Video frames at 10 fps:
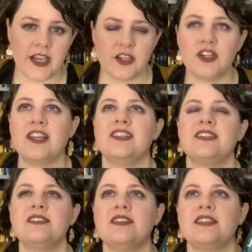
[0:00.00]
Like you're not,
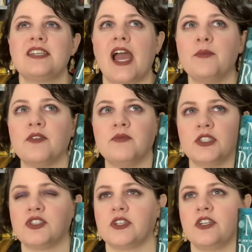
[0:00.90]
this isn't the type of
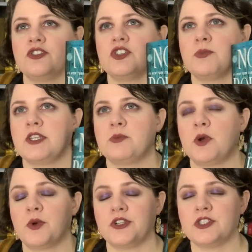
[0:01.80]
mystery or suspense
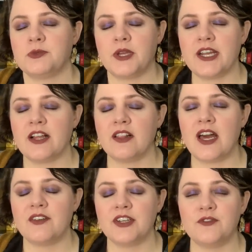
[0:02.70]
book where you're spending a
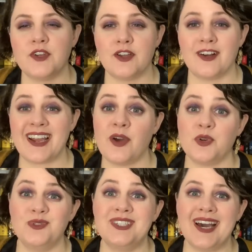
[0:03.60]
lot of it figuring out
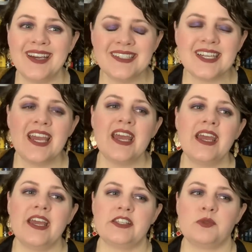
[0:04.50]
who done it.
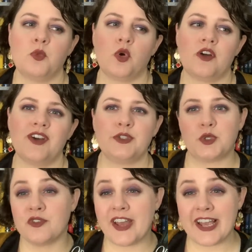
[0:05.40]
It's more of a
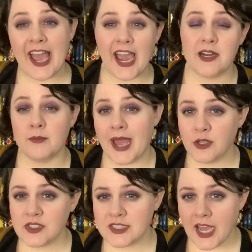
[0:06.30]
sort of like cat and
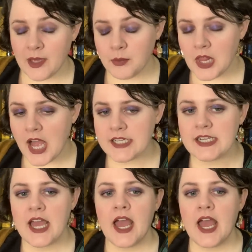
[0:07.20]
mouse type plot.